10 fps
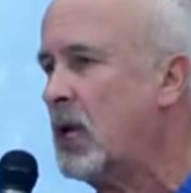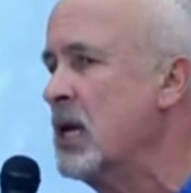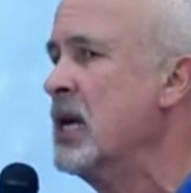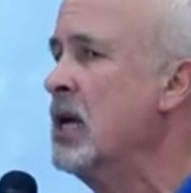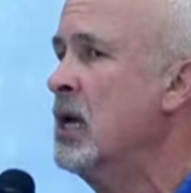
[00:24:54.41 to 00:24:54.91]

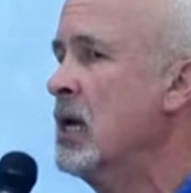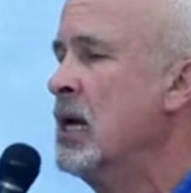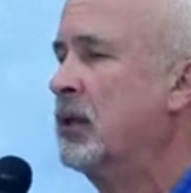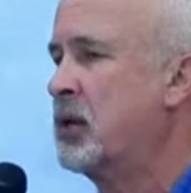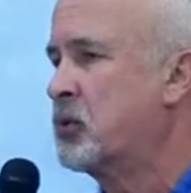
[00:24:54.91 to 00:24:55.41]
uh,
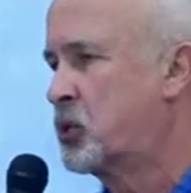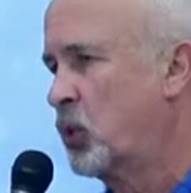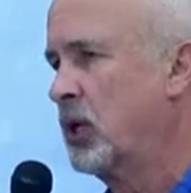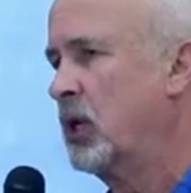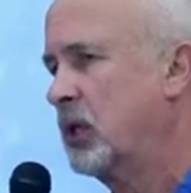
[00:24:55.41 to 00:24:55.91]
there was a
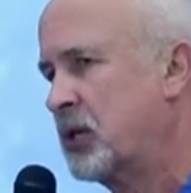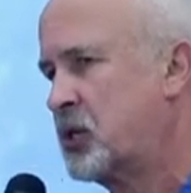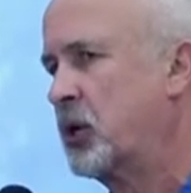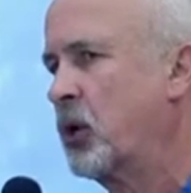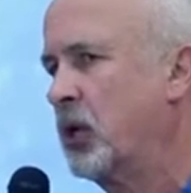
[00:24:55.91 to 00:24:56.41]
really,
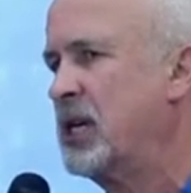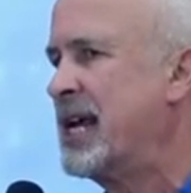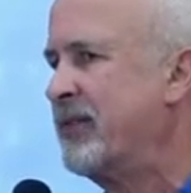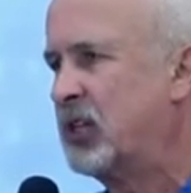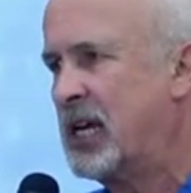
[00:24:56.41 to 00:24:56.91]
there's an early
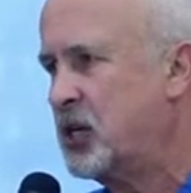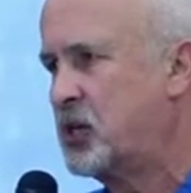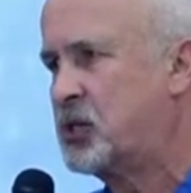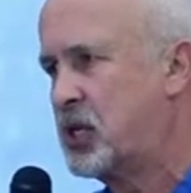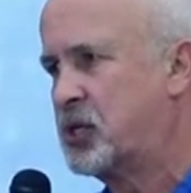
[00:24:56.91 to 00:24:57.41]

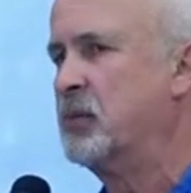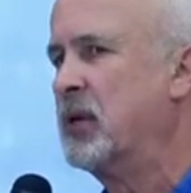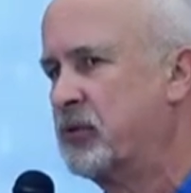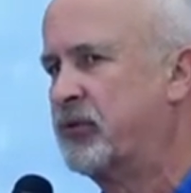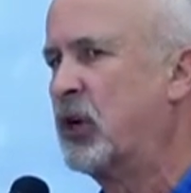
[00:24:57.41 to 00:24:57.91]
navigation system
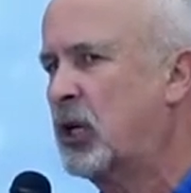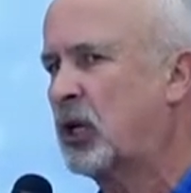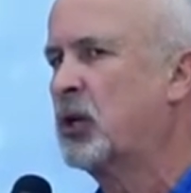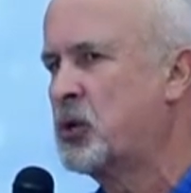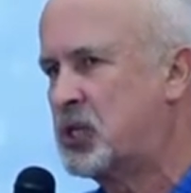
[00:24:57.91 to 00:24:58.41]
that was very
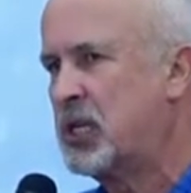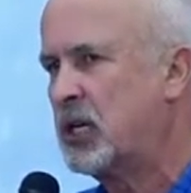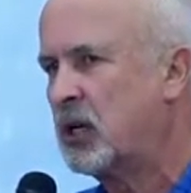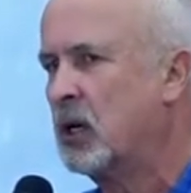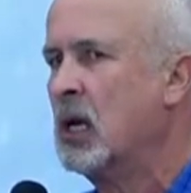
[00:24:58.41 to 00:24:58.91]
close to
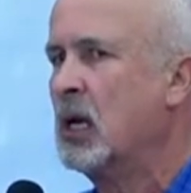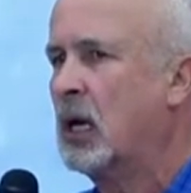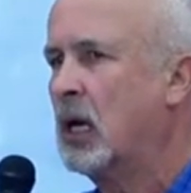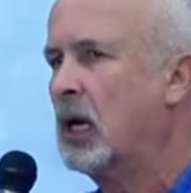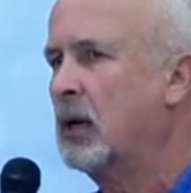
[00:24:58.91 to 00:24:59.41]
here.
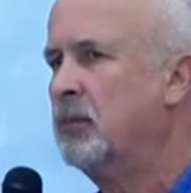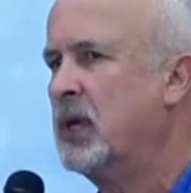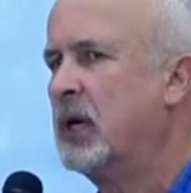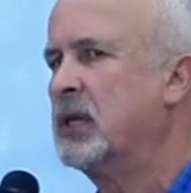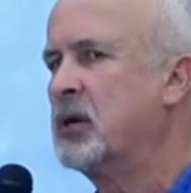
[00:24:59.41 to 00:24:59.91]
Uh,
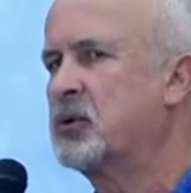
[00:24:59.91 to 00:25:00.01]
uh, there